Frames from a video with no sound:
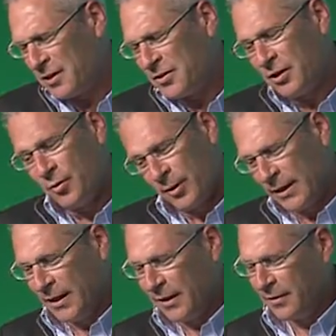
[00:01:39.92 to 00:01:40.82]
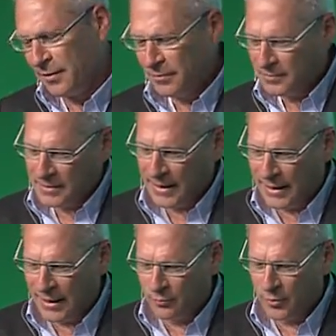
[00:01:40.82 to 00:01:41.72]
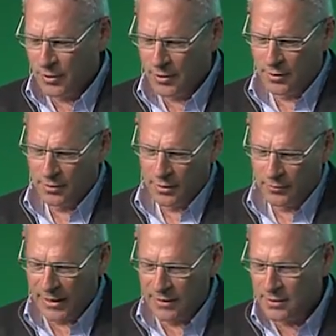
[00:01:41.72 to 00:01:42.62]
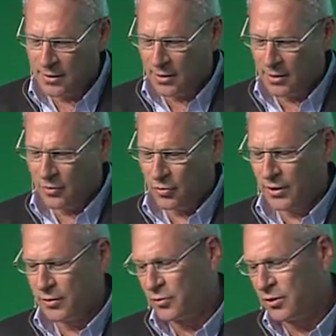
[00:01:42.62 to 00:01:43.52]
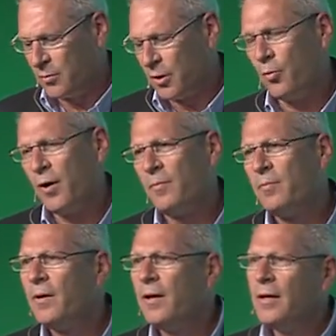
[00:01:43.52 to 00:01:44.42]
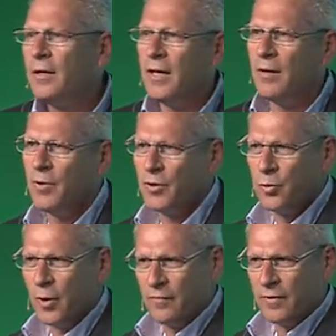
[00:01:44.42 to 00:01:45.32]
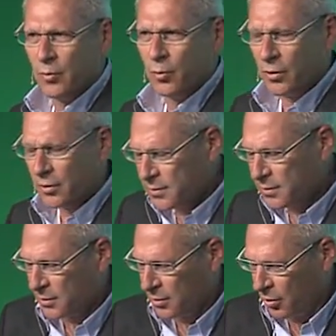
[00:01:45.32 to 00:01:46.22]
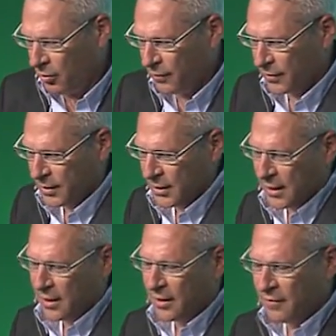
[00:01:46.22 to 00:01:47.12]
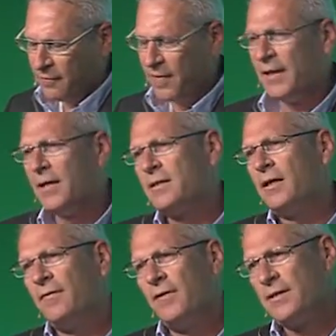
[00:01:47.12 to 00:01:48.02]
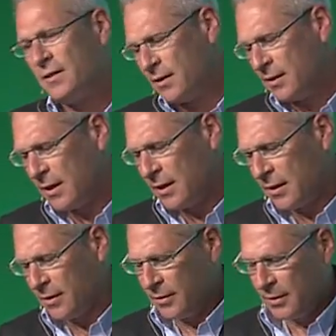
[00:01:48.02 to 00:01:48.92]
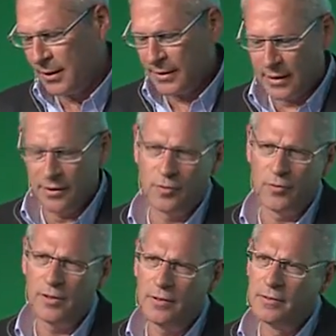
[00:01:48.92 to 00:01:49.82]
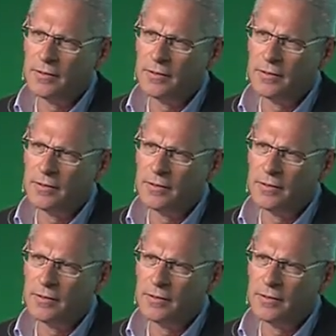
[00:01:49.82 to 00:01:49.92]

essentially, we're getting there, and we are ranked uh, according to SimilarWeb, number 12 in the world over the uh, finance and investing uh, uh, category.